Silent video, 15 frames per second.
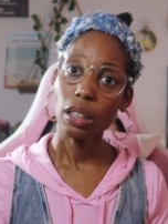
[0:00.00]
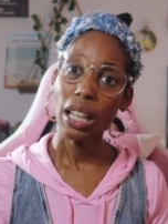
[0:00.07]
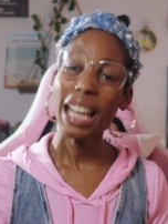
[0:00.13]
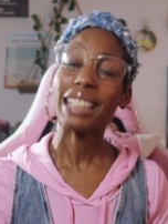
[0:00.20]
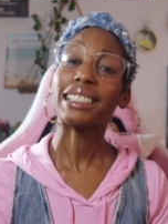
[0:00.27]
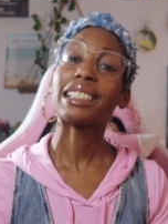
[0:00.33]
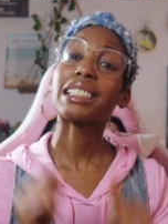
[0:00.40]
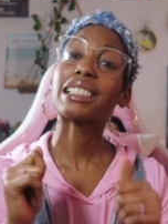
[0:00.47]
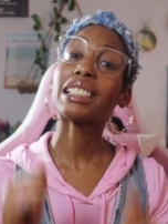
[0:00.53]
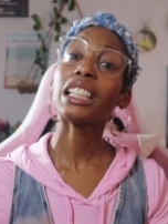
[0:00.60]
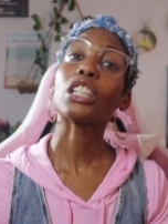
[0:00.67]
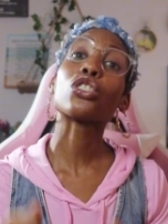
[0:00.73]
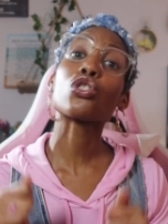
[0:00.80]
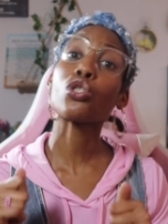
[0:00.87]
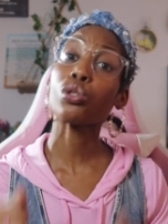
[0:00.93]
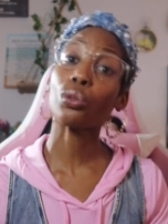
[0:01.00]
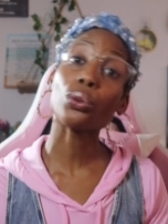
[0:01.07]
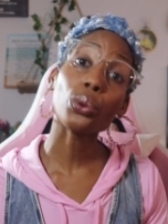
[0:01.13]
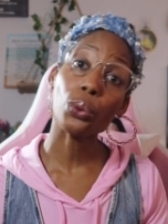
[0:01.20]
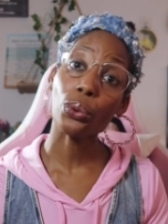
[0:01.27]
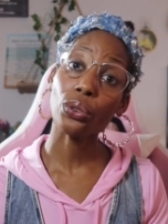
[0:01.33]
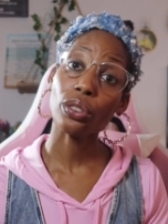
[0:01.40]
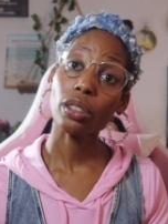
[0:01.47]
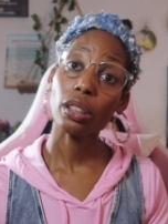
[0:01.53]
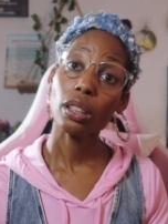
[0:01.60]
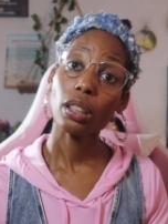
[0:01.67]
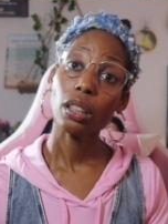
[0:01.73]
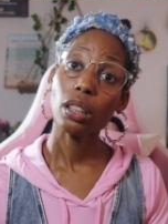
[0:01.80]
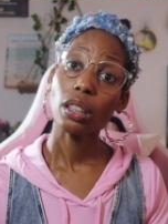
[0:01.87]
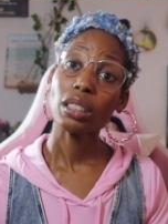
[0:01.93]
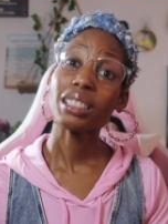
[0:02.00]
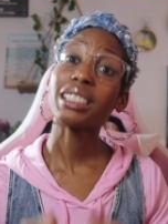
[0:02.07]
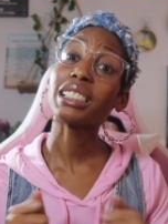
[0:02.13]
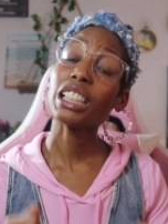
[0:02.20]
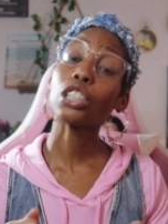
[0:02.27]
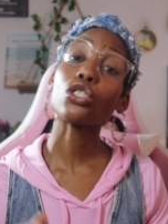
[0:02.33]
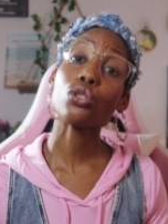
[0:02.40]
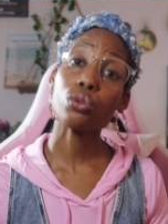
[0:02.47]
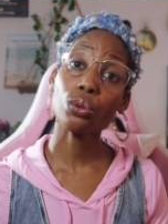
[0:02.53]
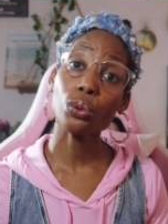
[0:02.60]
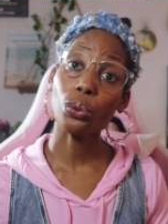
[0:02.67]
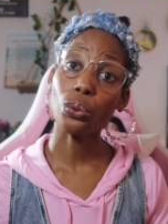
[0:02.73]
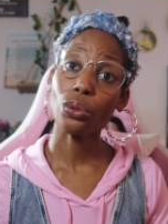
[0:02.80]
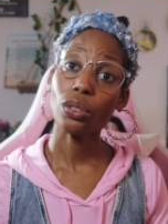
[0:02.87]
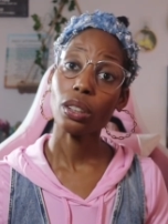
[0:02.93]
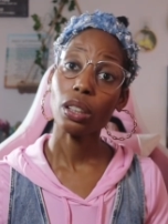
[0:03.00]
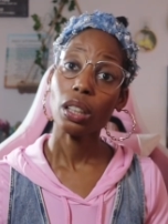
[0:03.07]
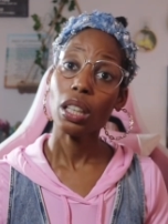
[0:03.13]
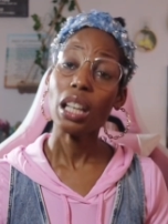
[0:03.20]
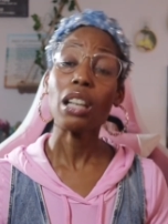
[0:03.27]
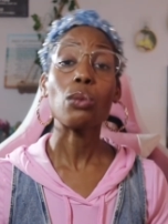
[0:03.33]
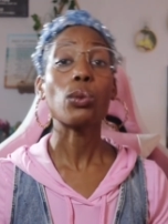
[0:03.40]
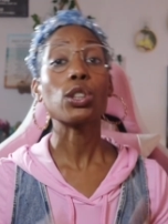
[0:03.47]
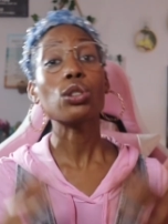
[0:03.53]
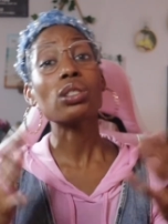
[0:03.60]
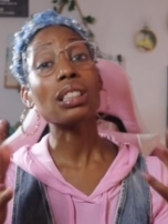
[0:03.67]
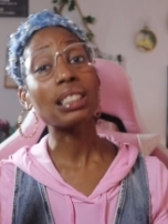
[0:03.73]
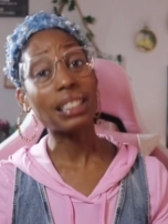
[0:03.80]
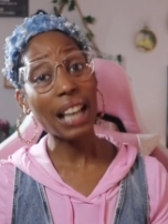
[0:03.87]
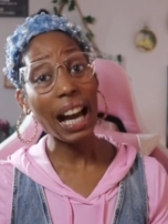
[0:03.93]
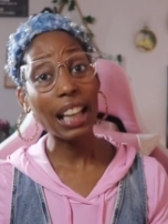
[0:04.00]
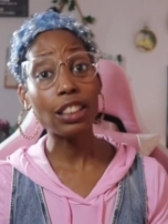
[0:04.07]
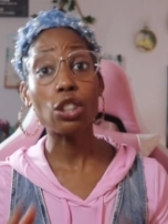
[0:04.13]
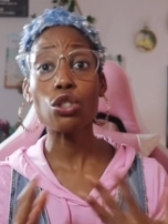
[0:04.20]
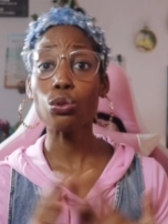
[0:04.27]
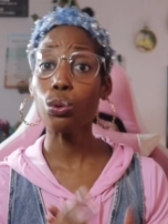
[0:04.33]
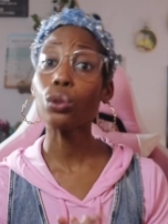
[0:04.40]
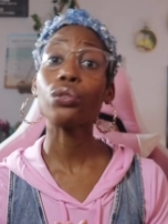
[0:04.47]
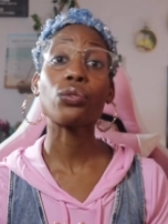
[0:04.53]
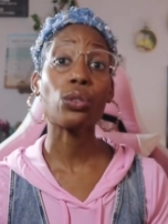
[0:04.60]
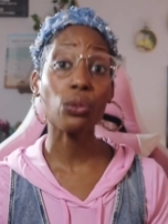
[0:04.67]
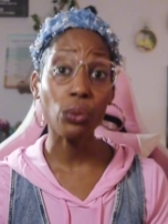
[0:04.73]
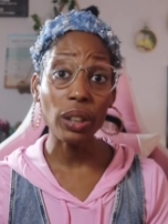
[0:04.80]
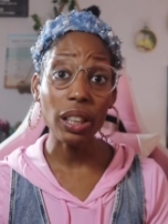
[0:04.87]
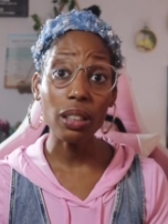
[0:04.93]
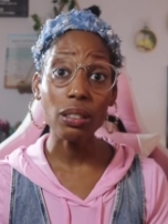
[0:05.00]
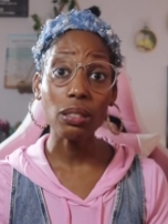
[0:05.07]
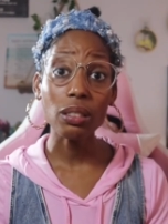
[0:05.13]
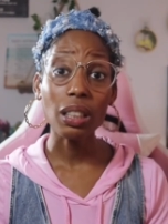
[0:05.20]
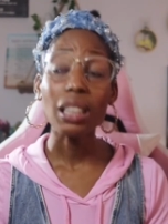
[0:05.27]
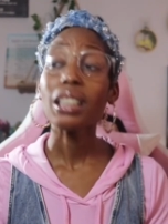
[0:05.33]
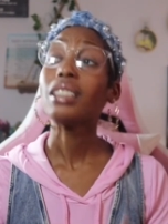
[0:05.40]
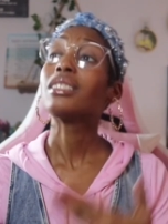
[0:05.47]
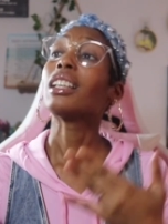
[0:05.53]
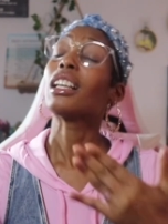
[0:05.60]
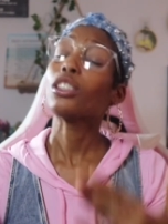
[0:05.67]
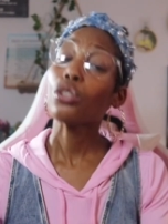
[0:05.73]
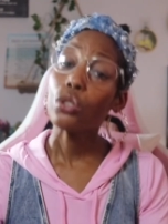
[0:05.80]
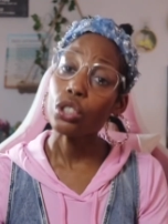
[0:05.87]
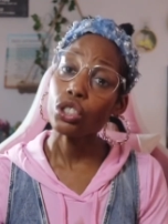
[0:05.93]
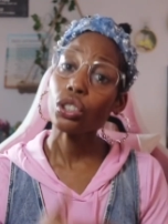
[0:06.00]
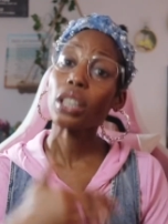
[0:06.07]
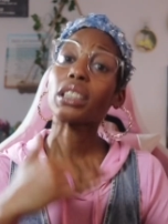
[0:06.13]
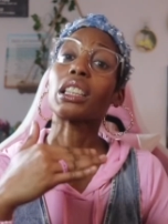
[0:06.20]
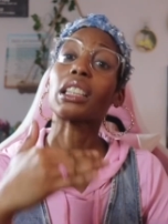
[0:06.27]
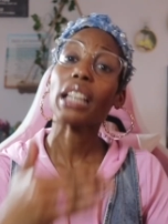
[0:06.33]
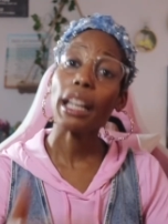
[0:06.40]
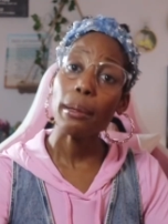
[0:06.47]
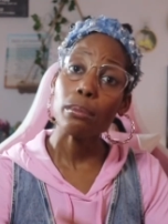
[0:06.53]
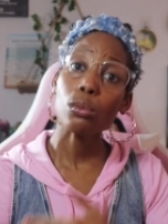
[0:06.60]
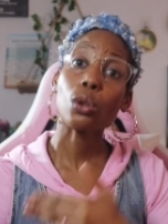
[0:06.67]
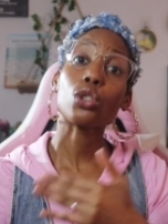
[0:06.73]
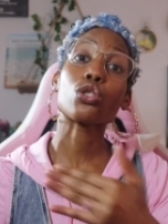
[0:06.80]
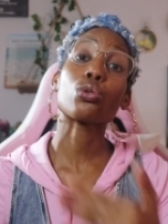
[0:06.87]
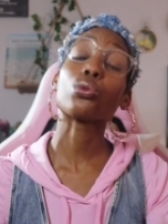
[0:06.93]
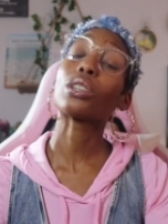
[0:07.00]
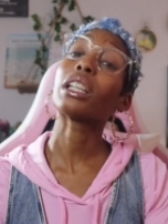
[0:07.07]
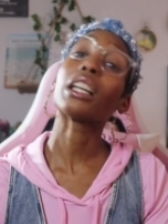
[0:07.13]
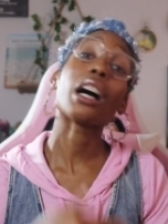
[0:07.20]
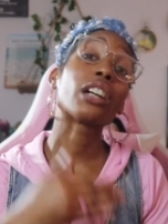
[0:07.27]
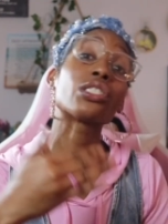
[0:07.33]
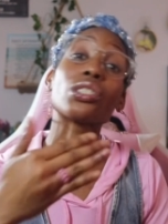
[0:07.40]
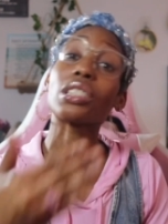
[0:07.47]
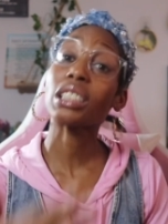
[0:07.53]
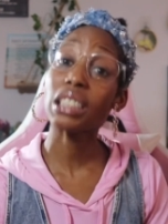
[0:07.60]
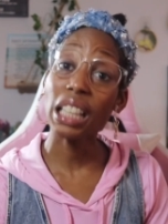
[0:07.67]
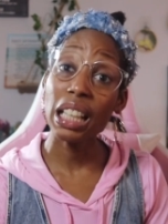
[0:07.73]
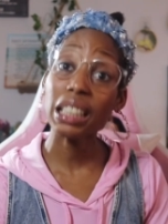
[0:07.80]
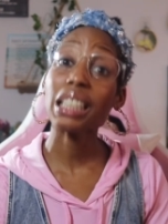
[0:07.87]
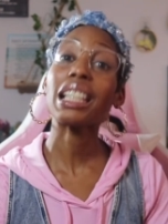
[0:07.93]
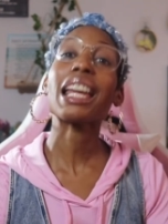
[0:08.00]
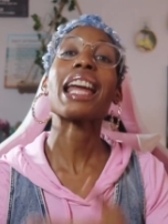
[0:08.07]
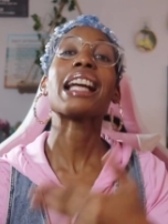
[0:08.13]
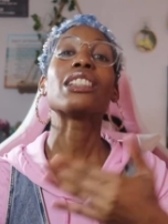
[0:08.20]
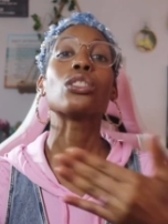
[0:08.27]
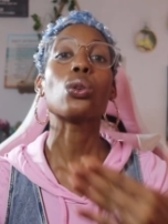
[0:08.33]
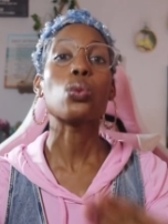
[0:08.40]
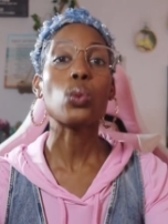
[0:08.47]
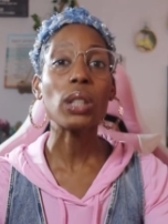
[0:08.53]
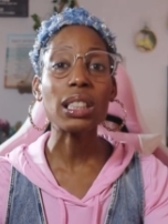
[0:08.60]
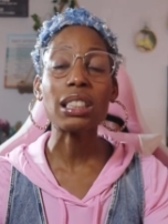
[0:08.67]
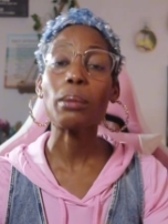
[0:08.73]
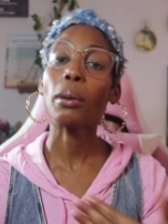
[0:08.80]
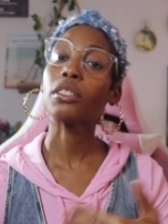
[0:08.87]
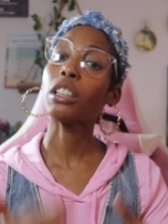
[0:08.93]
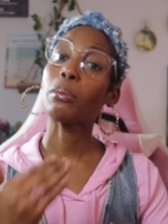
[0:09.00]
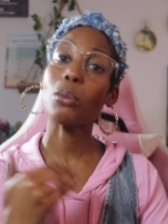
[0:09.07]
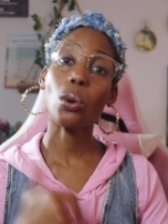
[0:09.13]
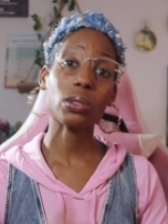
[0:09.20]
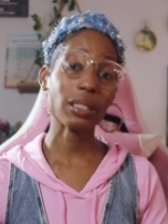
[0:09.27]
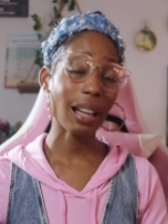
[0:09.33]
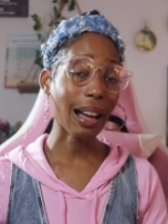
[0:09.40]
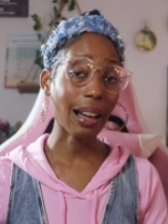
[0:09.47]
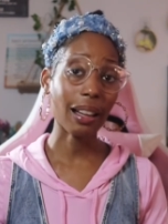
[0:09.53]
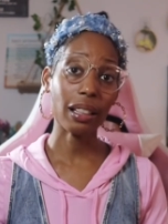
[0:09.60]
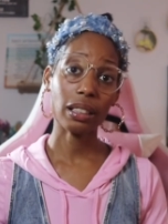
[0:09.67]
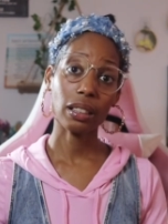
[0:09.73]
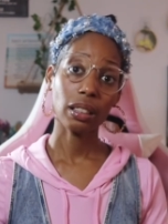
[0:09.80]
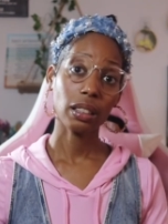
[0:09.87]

and seek truth. Seek truth. And when you desire the truth for real, then you can start to gain more truth and understanding and the wisdom of the Most High.